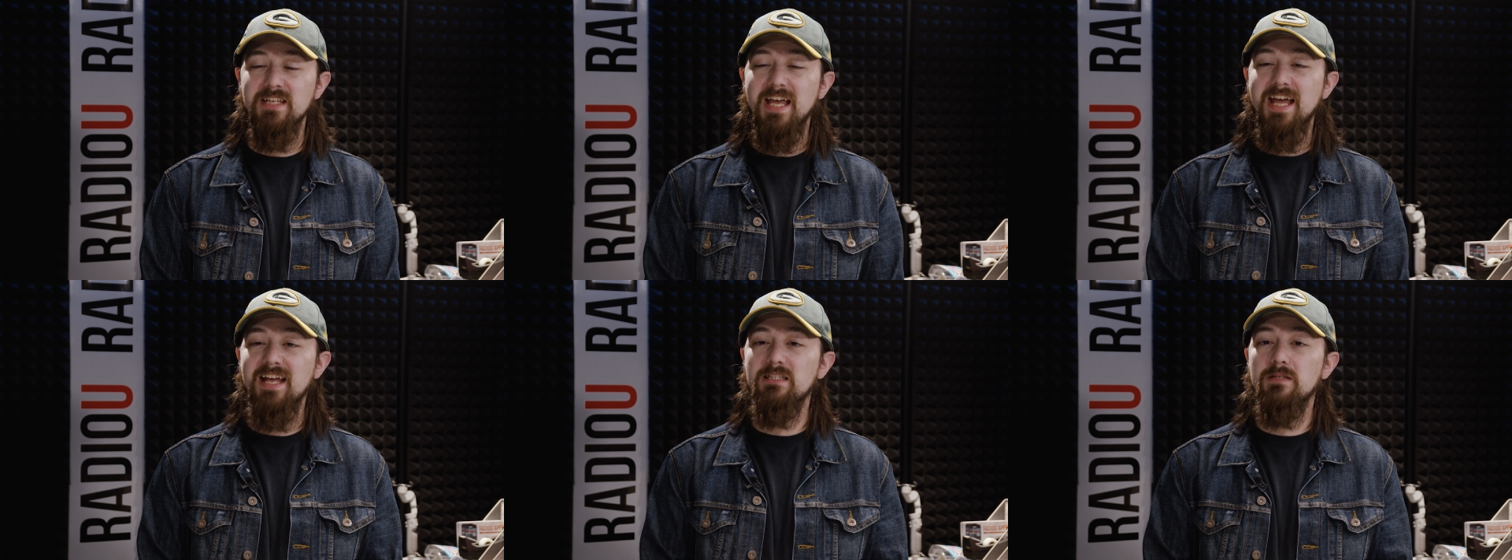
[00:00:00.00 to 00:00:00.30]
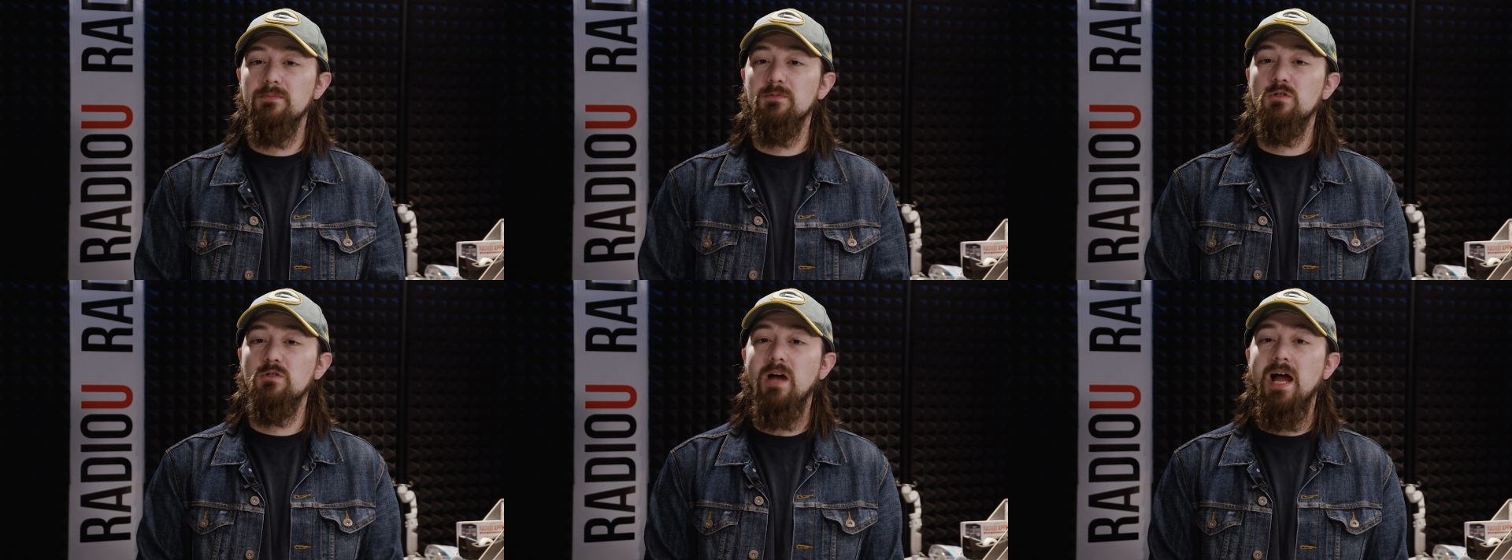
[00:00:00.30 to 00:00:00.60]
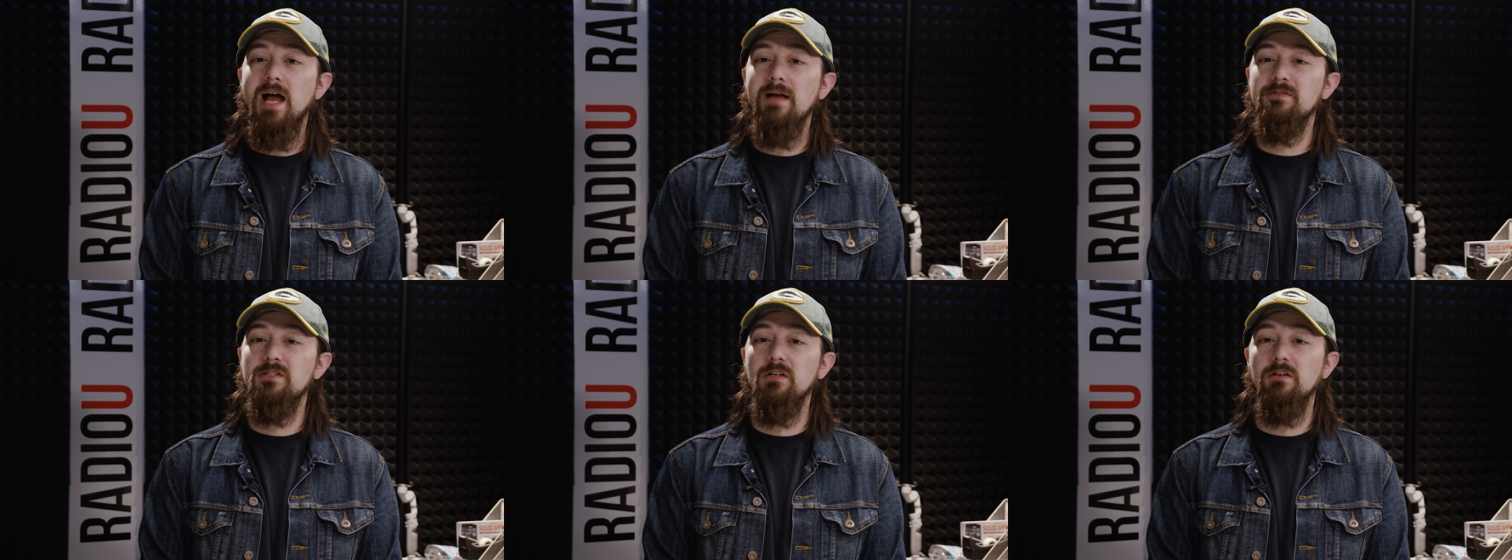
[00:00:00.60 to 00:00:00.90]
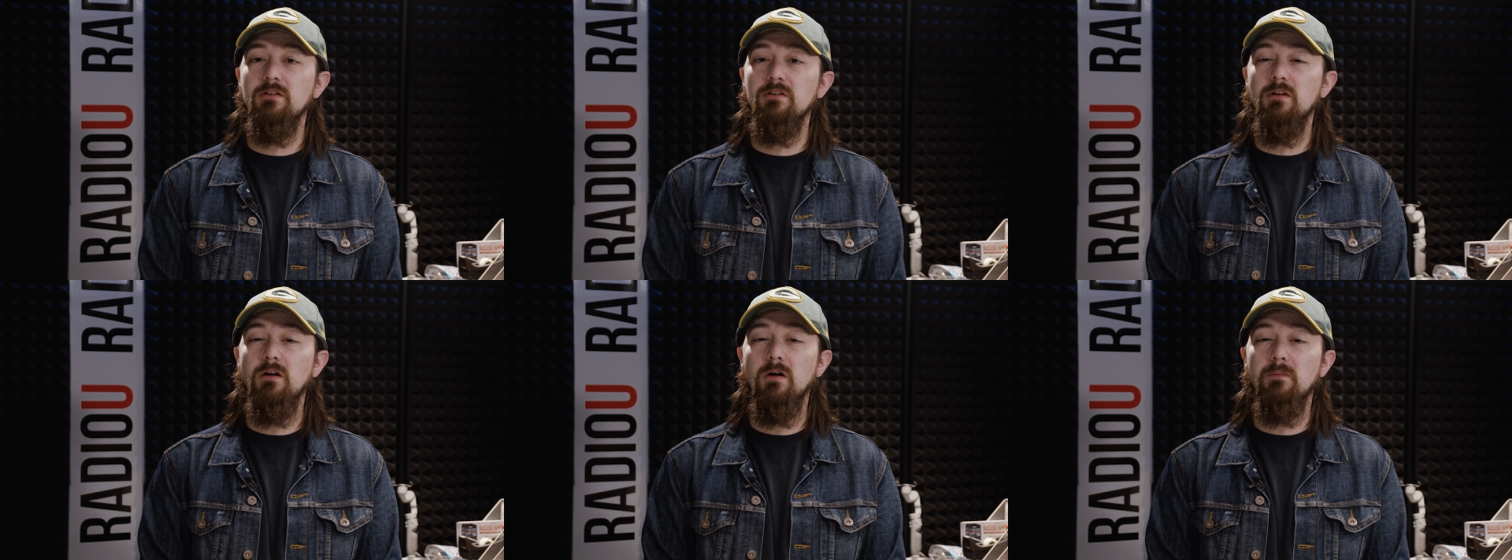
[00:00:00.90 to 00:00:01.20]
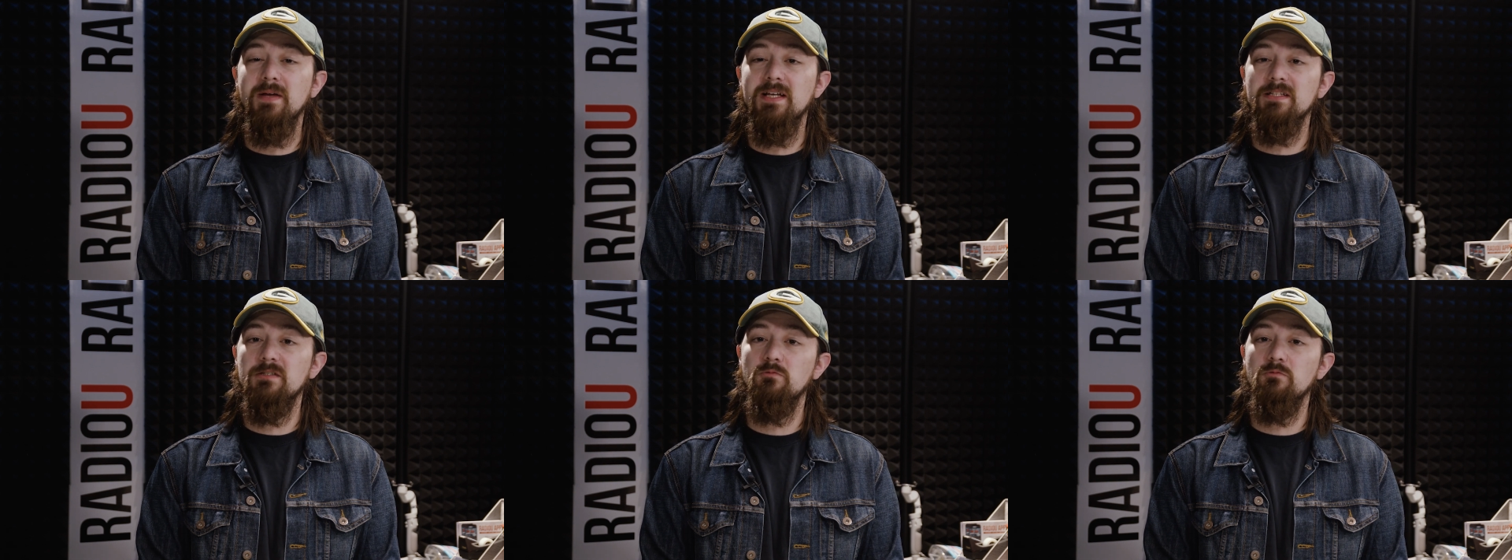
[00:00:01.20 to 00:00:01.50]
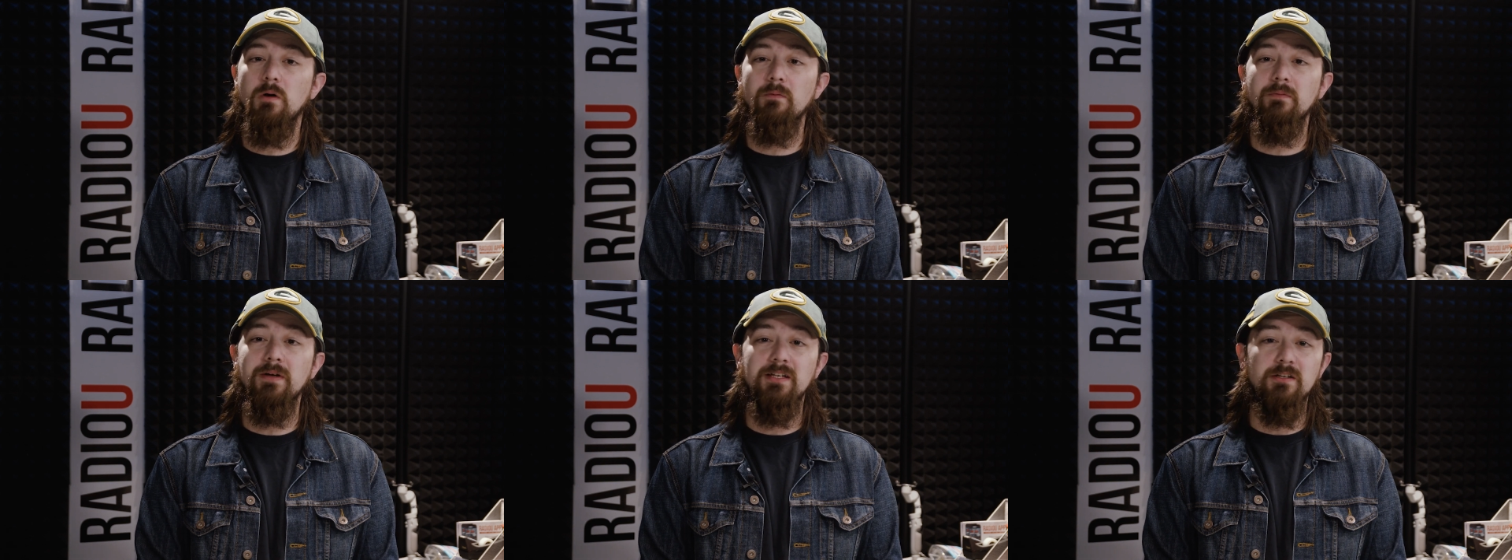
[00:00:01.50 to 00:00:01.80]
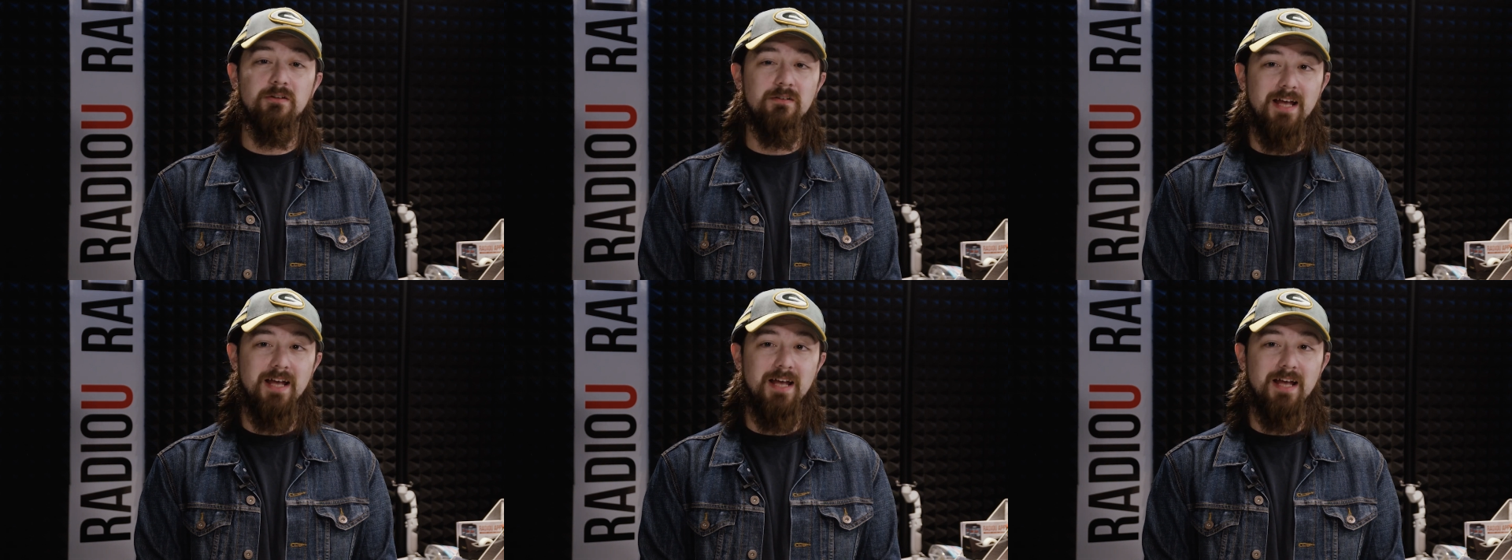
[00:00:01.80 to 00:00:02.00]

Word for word: and subscribe so you don't miss what we do